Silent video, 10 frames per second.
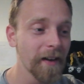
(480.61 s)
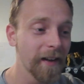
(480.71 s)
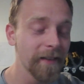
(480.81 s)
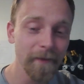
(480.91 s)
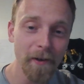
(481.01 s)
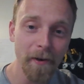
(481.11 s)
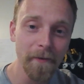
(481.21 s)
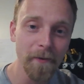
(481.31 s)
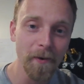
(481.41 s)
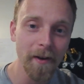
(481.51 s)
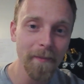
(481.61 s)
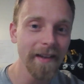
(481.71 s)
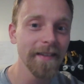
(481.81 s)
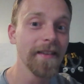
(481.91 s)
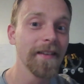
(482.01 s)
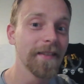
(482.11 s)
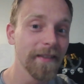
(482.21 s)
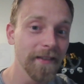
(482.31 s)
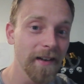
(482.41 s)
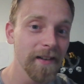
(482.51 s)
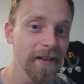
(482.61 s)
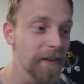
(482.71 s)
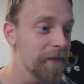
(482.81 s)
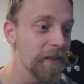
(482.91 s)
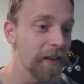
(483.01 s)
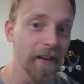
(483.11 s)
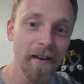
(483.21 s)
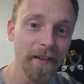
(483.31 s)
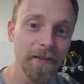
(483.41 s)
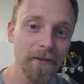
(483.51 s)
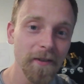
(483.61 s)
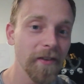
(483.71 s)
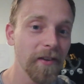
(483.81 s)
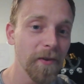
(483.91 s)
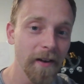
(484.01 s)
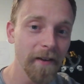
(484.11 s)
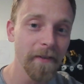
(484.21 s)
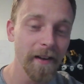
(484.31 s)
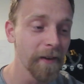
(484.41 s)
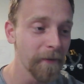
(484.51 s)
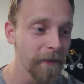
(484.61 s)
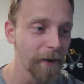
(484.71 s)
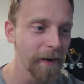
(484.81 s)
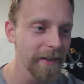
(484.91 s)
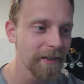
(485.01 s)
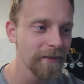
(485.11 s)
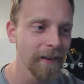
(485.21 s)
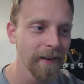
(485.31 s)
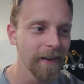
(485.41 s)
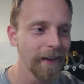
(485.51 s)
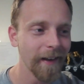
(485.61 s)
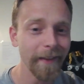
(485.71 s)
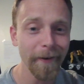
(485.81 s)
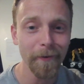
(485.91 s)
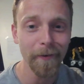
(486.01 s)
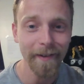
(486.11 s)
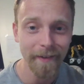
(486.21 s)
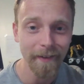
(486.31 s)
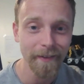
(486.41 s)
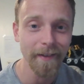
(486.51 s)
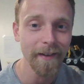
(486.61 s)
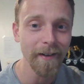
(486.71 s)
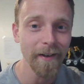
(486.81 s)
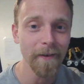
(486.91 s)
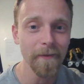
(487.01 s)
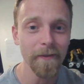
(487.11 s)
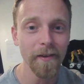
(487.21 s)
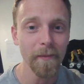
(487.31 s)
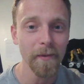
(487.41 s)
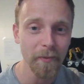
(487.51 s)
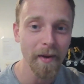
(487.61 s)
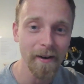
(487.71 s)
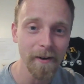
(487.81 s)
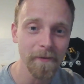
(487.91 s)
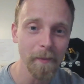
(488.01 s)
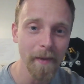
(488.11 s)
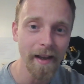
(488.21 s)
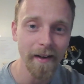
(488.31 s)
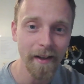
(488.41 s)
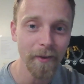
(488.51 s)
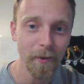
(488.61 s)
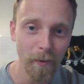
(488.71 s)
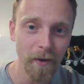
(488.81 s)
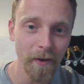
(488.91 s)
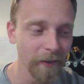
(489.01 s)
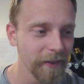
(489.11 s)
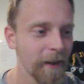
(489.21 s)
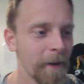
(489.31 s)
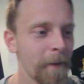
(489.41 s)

got going for him? He's the son of the consul of the Yukon Confederation, and therefore he's the son of the most powerful man in the world.